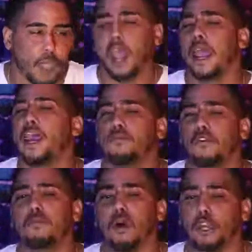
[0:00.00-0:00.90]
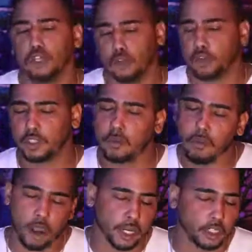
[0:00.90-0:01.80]
Everybody knows somebody
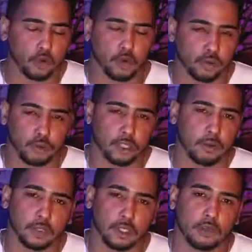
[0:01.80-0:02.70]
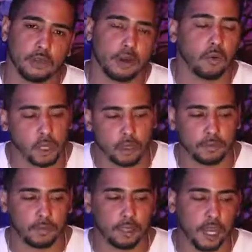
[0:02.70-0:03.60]
that's going through something. I would love you
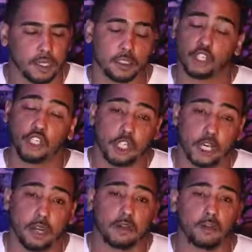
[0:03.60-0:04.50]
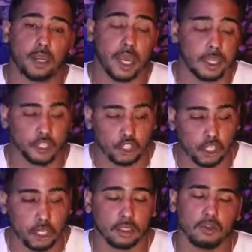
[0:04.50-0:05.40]
guys to share, like, and share
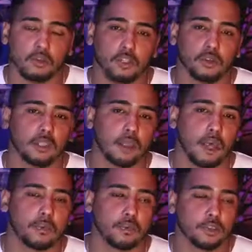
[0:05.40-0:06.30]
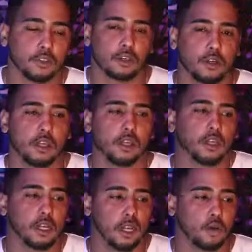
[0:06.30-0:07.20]
this video to that person to
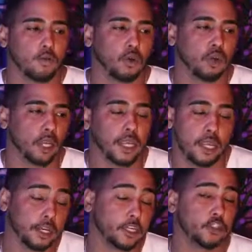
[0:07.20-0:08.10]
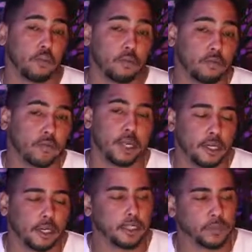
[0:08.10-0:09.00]
let them know that there is hope, that there
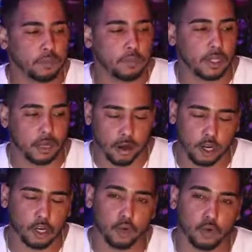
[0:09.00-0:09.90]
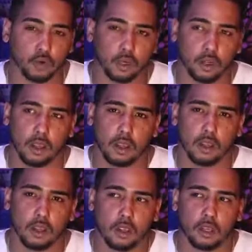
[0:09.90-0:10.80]
is people, they're not alone
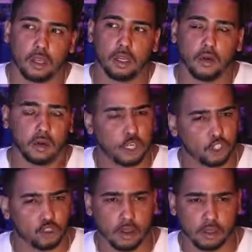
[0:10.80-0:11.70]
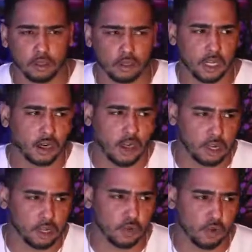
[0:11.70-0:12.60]
in their struggles, they're not
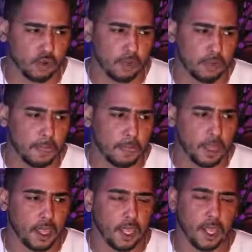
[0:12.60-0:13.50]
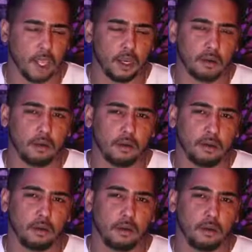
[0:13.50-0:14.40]
alone in
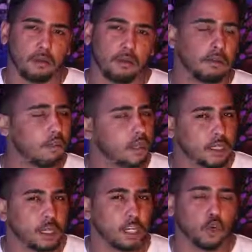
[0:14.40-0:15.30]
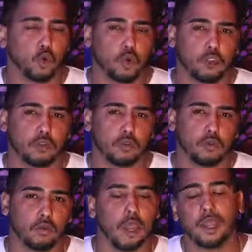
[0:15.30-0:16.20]
the things that they're going through,
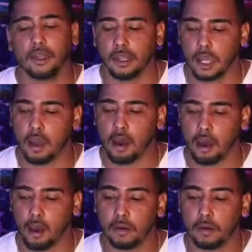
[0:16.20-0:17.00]
and there are